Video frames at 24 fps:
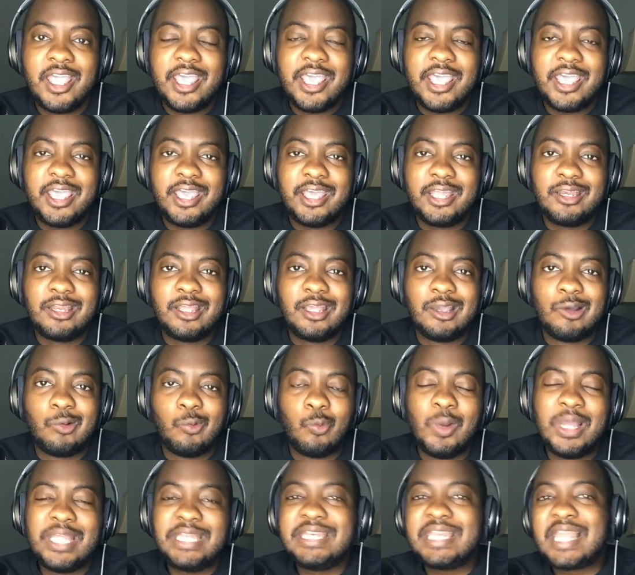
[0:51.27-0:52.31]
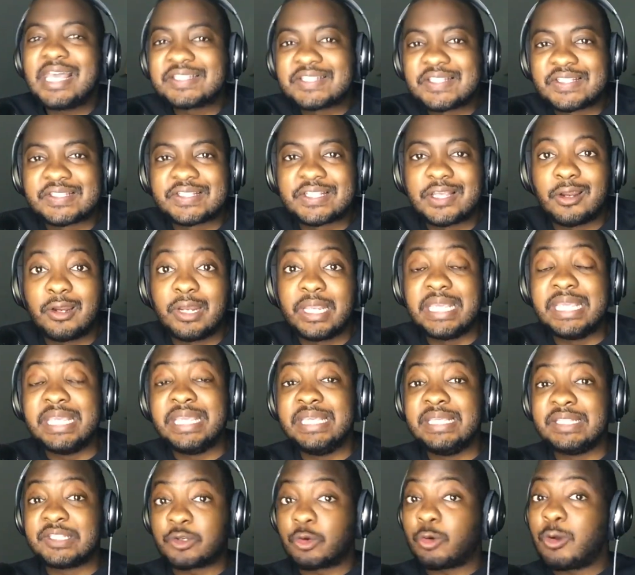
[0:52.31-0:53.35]
And when necessary,
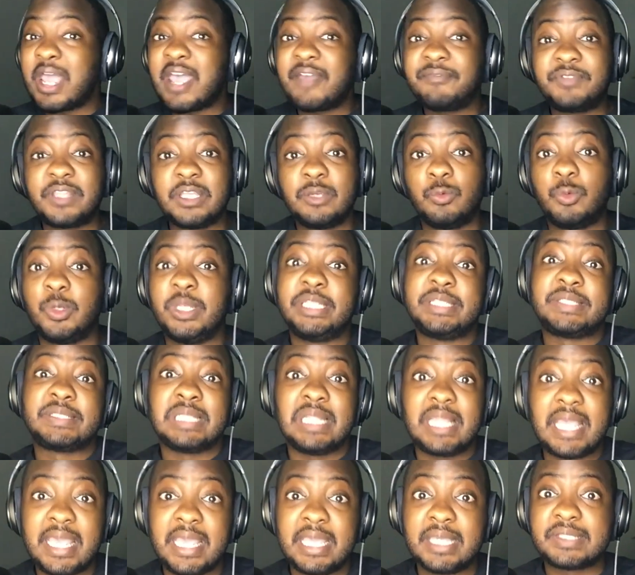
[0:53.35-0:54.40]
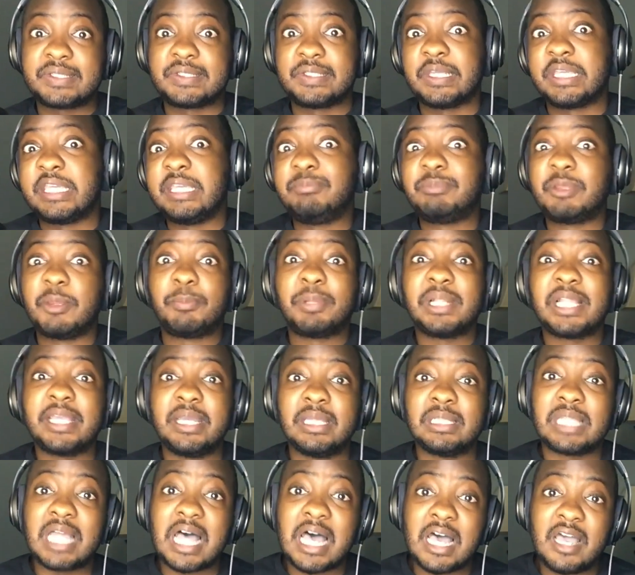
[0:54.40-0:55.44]
he's crafty with his legs to keep the play
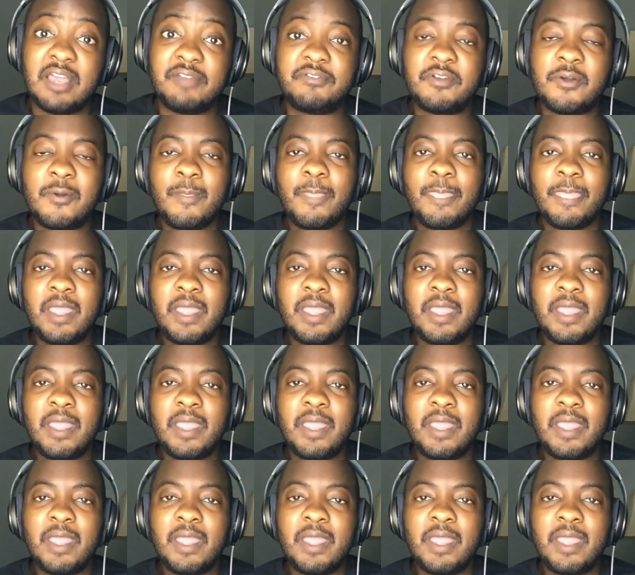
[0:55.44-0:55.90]
alive.